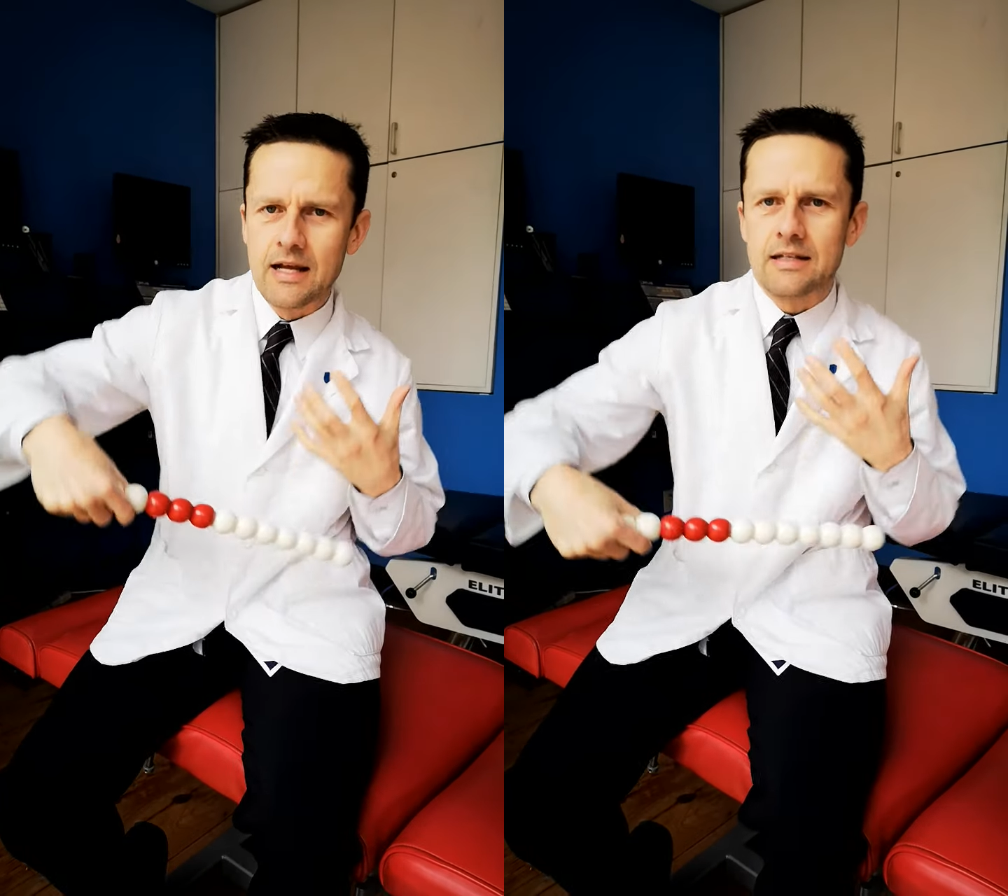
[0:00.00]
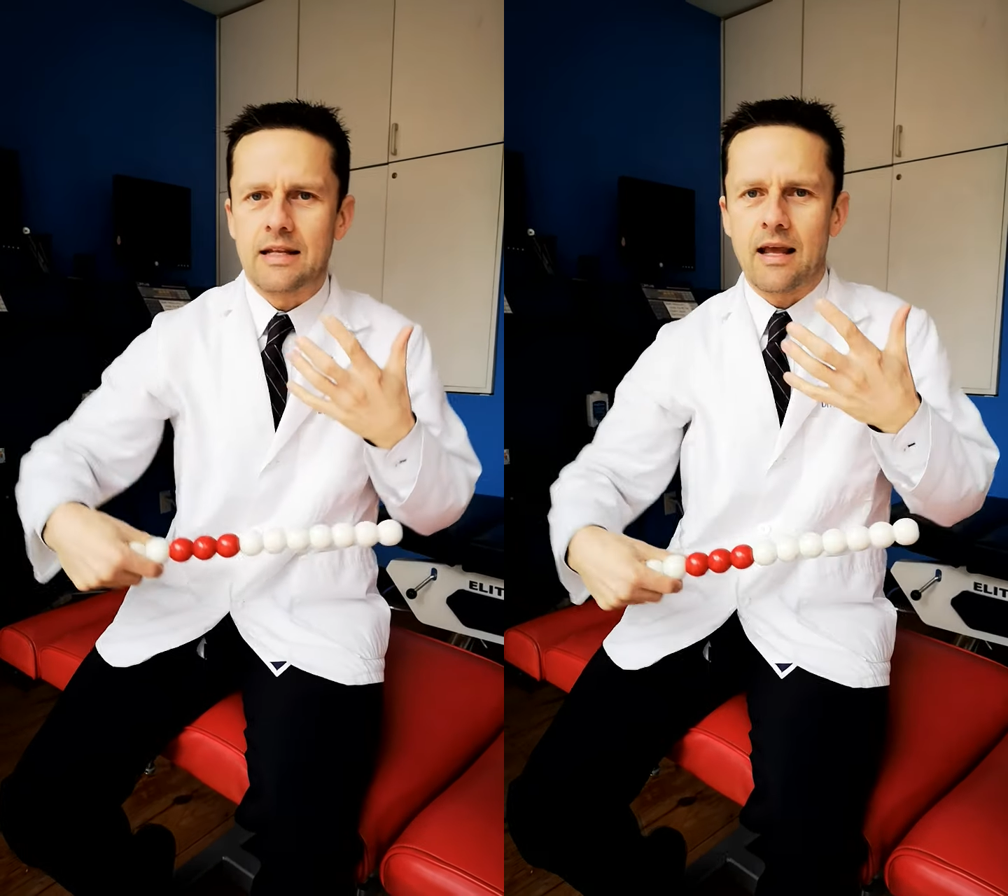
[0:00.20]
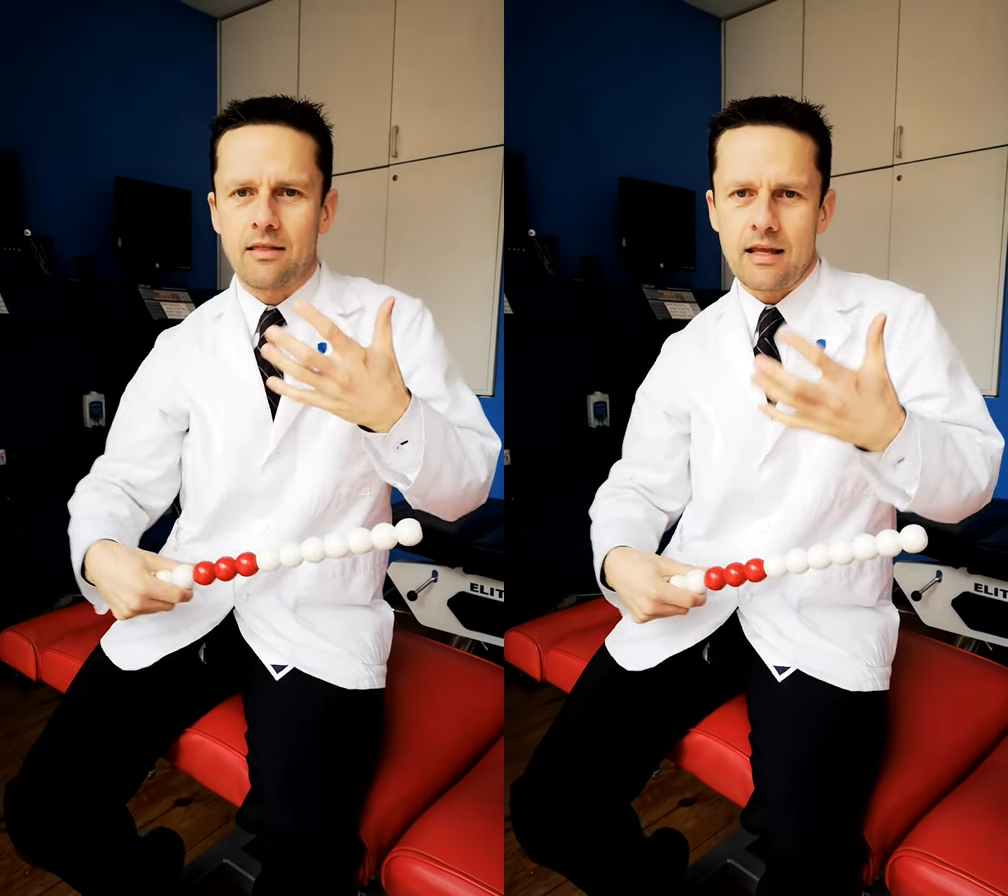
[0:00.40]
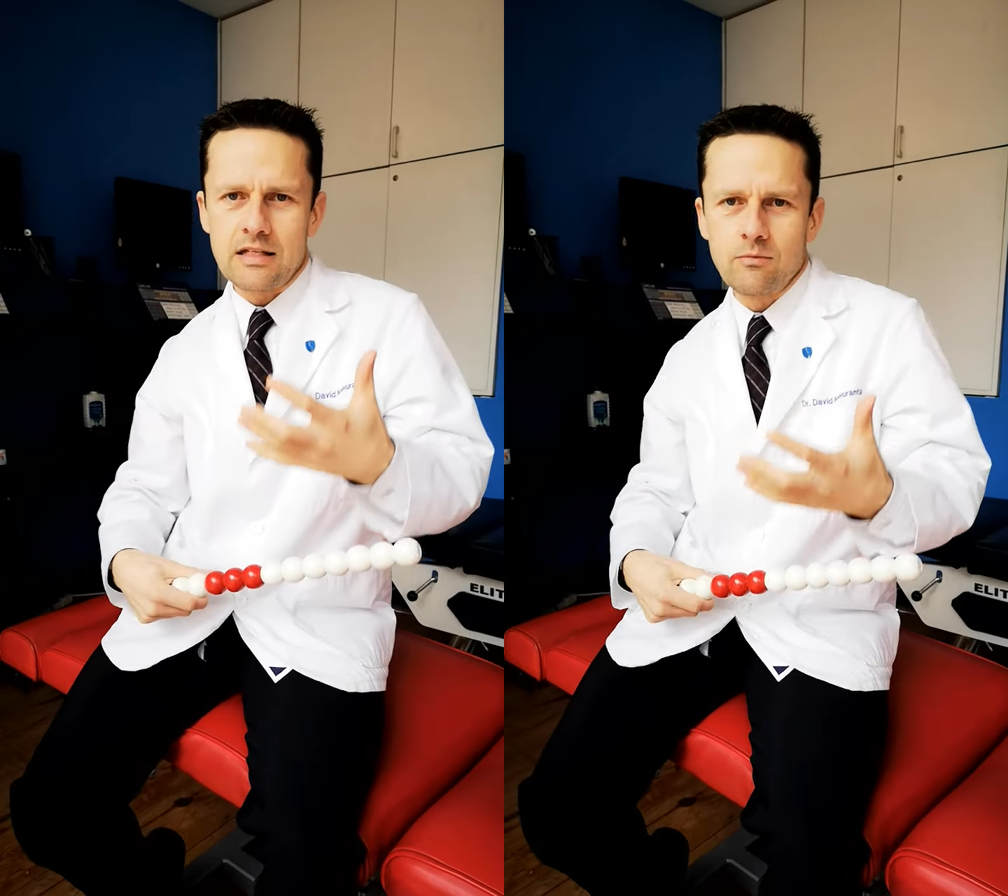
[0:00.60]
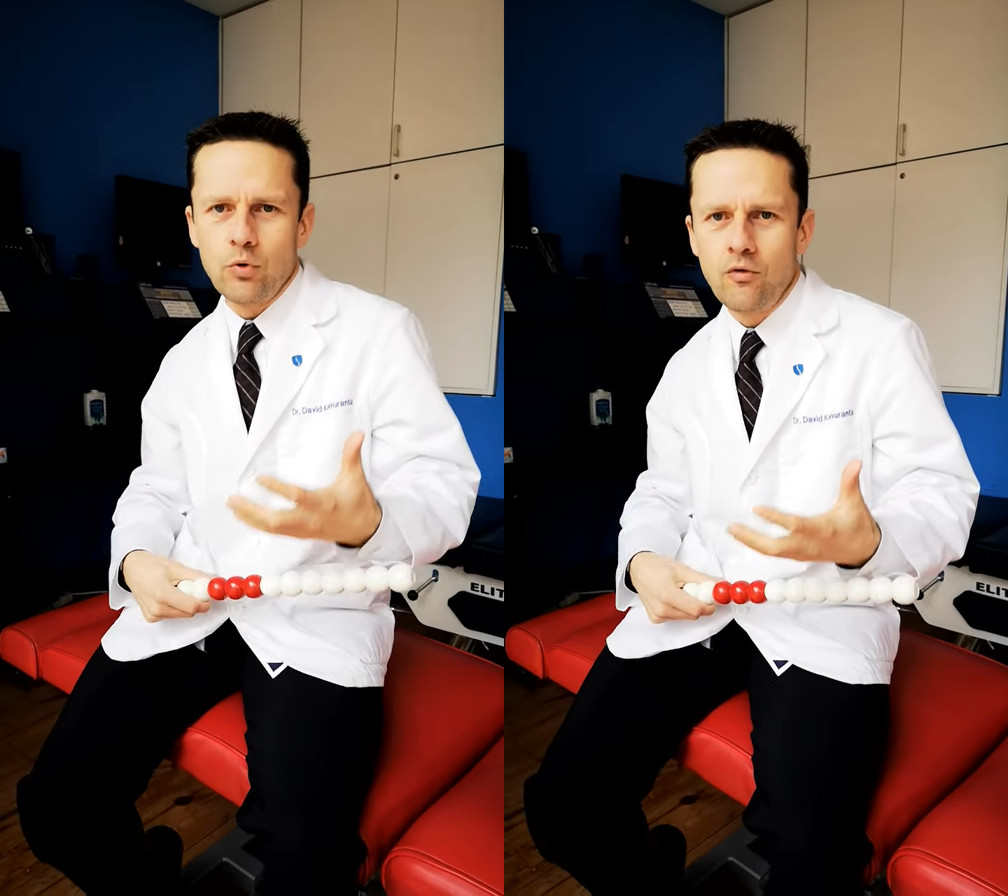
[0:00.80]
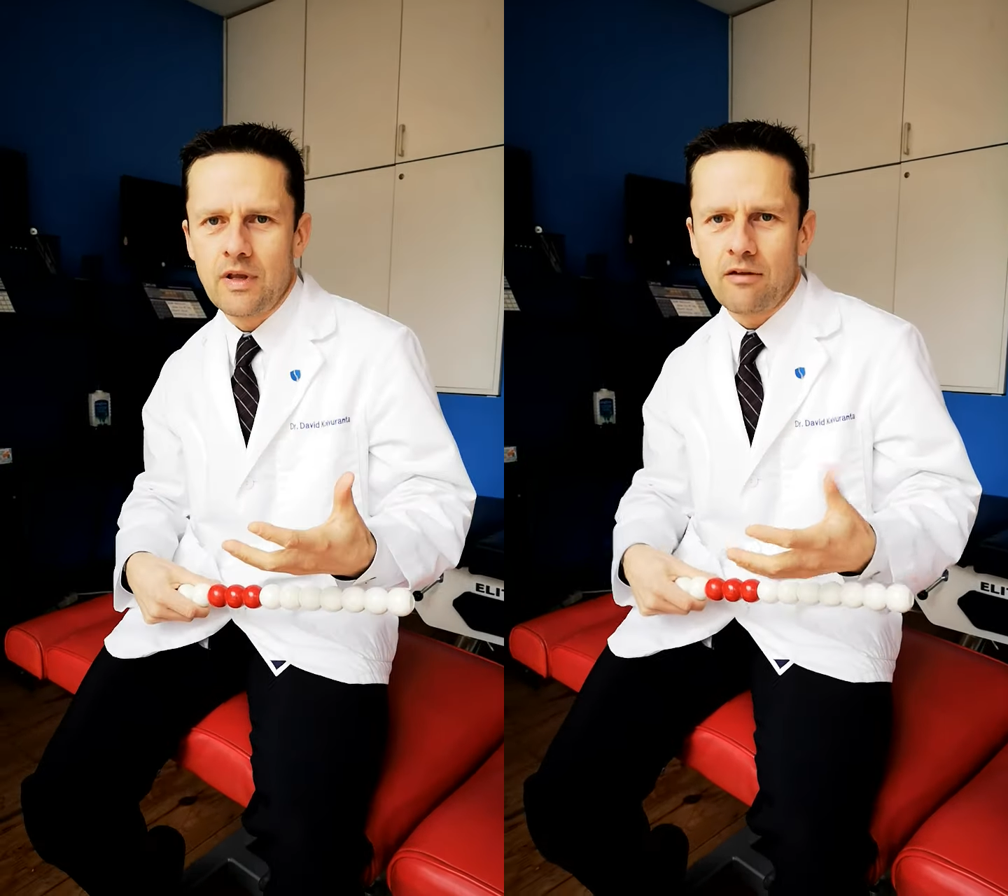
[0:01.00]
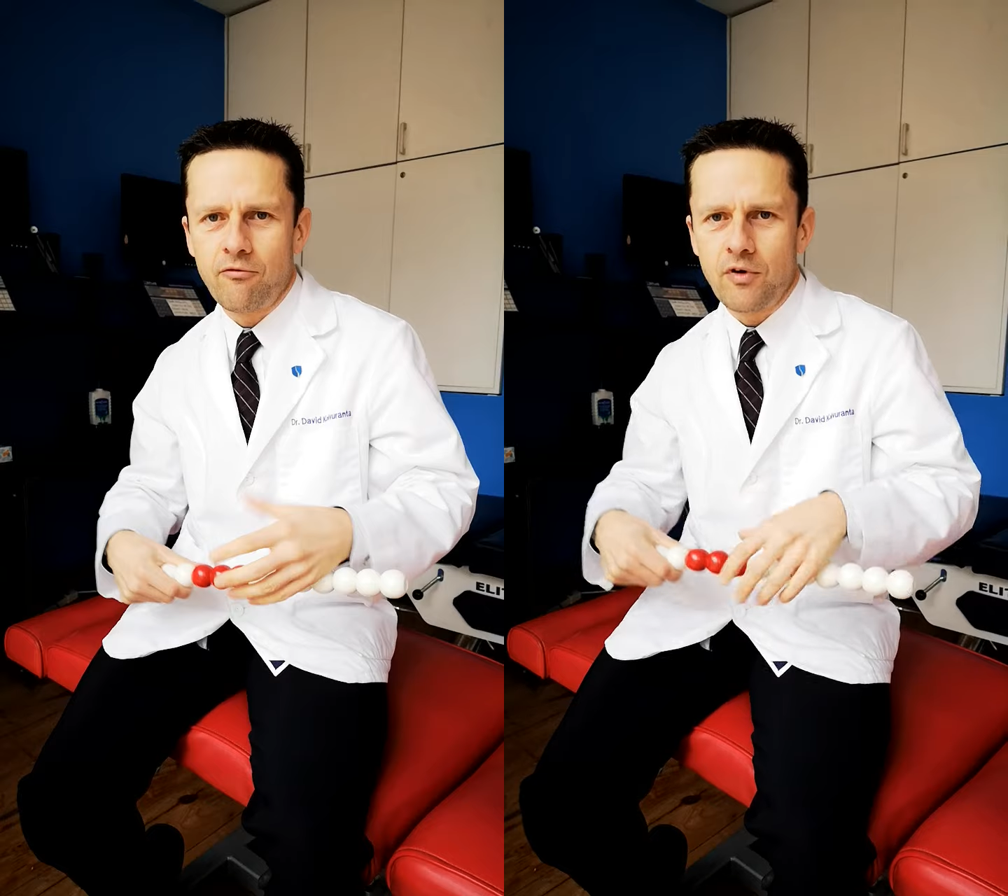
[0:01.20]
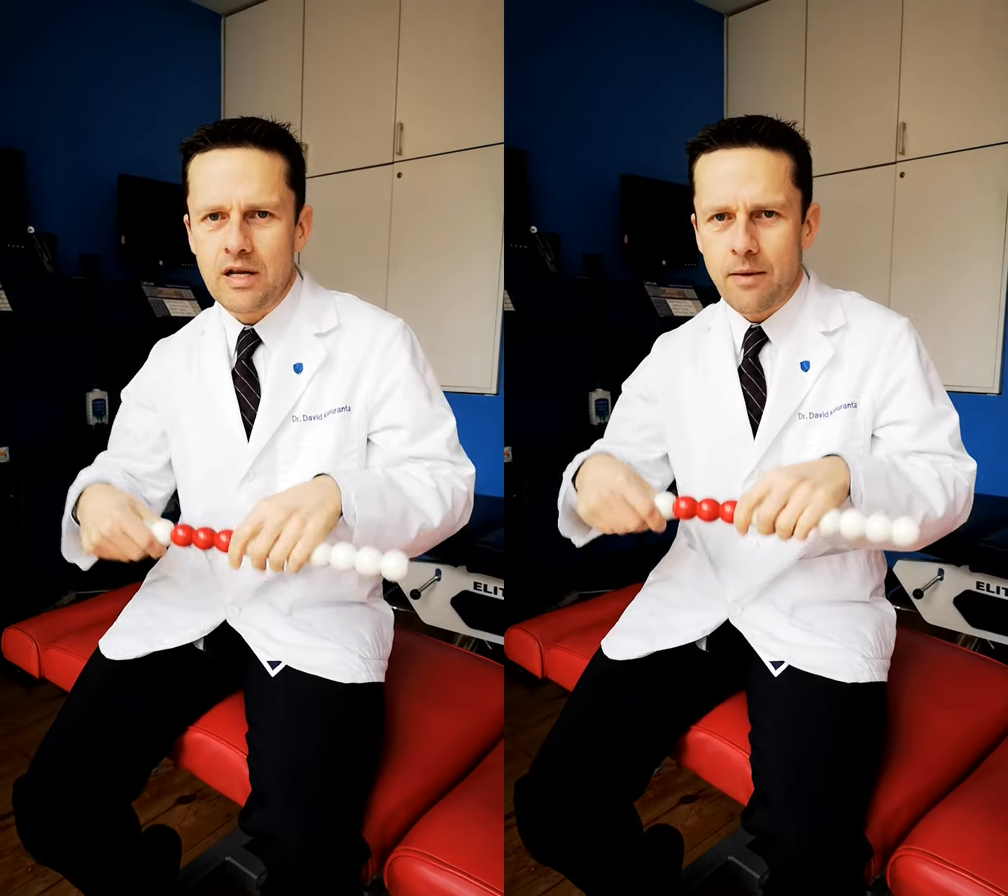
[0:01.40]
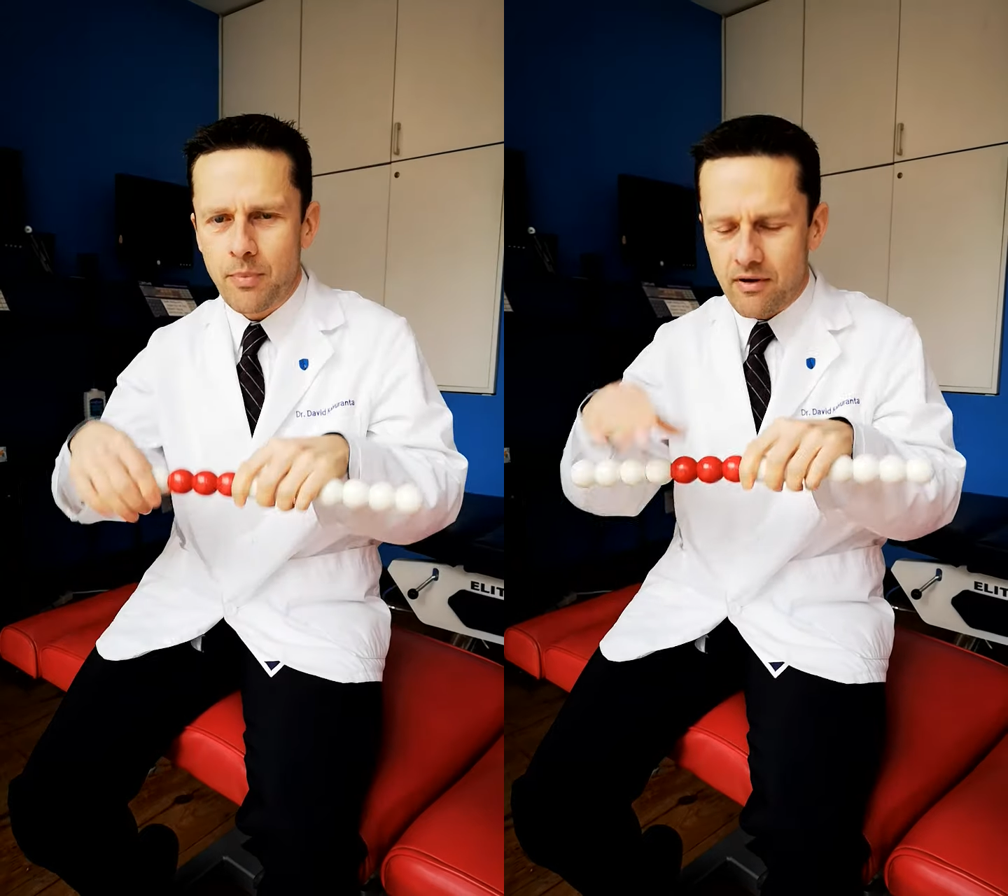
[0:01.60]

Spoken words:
to get things moving and freed up,